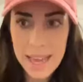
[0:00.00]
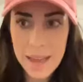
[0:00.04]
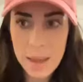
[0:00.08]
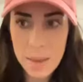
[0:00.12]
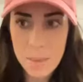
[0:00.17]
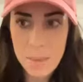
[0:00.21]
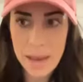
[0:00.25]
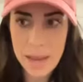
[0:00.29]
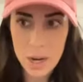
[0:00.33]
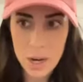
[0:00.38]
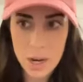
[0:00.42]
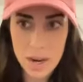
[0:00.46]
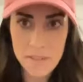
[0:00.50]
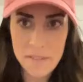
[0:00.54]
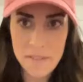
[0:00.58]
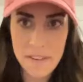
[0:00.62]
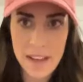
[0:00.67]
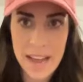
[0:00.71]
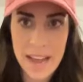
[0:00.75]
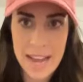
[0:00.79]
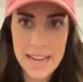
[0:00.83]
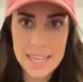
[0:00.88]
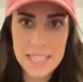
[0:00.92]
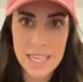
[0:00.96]
a matter of
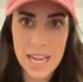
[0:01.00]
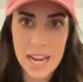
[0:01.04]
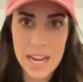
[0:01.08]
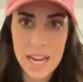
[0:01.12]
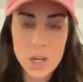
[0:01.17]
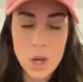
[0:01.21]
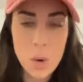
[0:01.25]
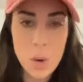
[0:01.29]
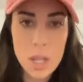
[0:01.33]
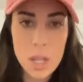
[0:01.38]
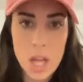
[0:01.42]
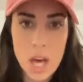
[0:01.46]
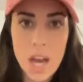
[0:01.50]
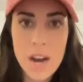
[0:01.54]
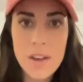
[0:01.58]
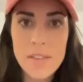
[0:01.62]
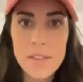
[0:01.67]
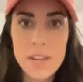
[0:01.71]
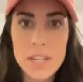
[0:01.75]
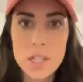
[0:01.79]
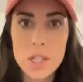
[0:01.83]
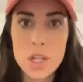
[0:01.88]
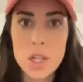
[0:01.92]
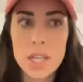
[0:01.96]
fact, I know a lot
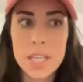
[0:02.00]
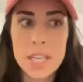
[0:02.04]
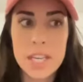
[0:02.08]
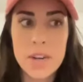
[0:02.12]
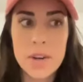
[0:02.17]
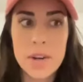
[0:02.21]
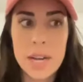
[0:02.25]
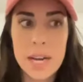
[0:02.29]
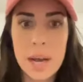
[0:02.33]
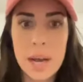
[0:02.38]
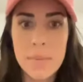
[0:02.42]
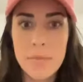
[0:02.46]
of us are gearing